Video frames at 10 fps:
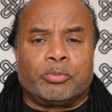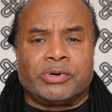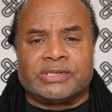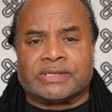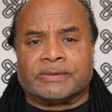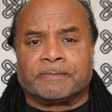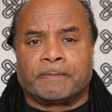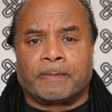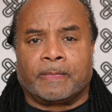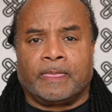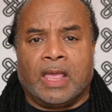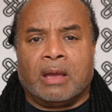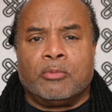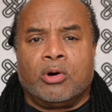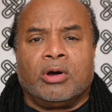Prison,
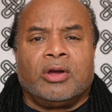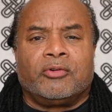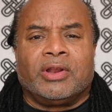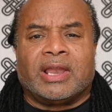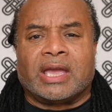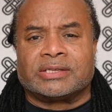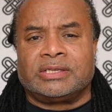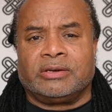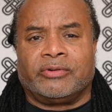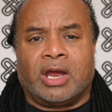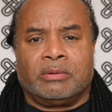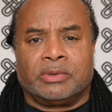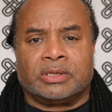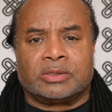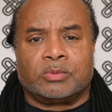a more relaxed
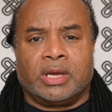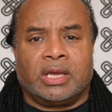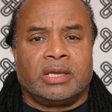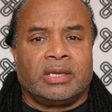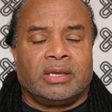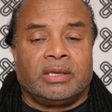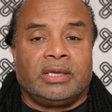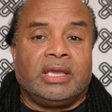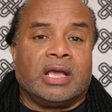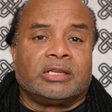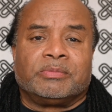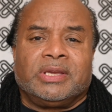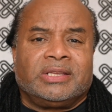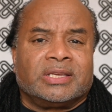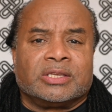environment where he held
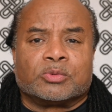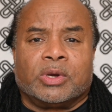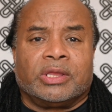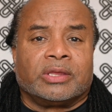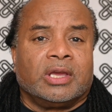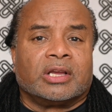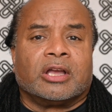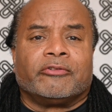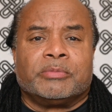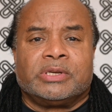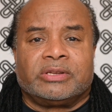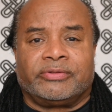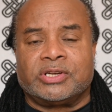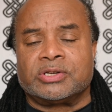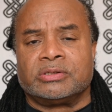meetings with government
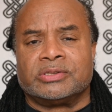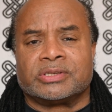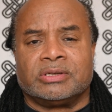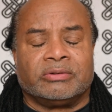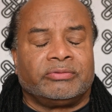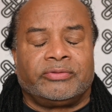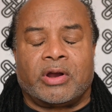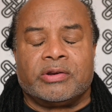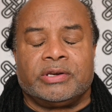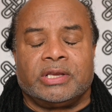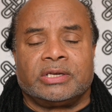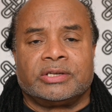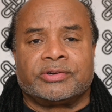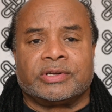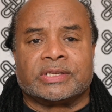officials and foreign
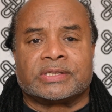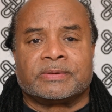dignitaries.